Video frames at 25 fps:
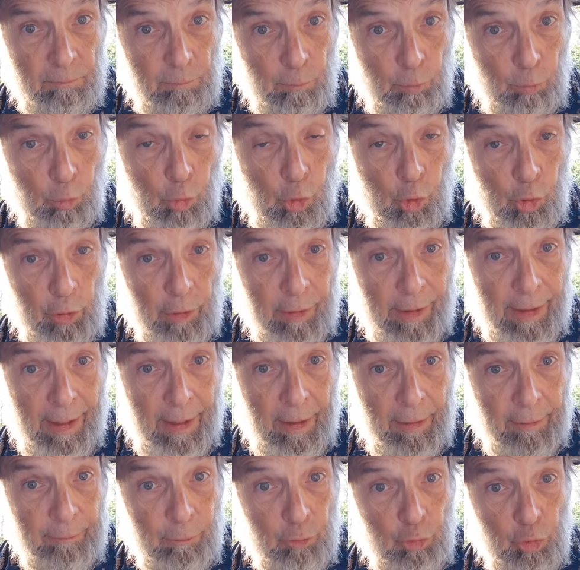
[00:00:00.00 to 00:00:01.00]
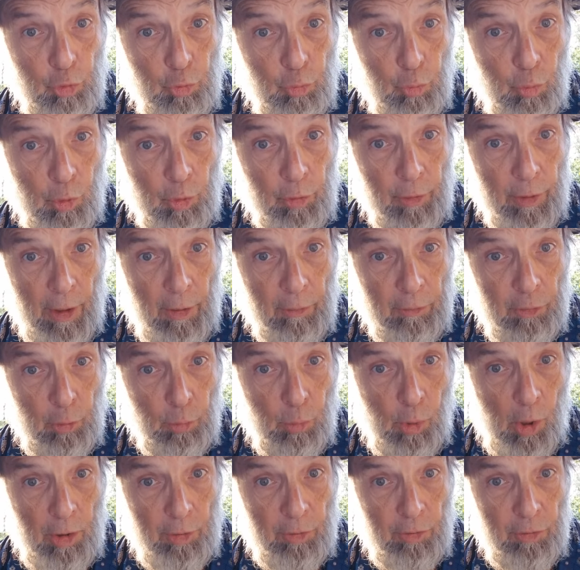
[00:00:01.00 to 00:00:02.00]
Worn out. Too worn out to
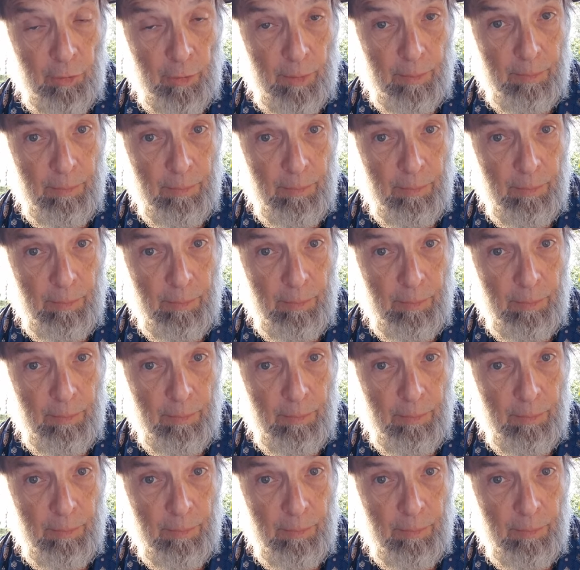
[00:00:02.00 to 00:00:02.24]
walk to the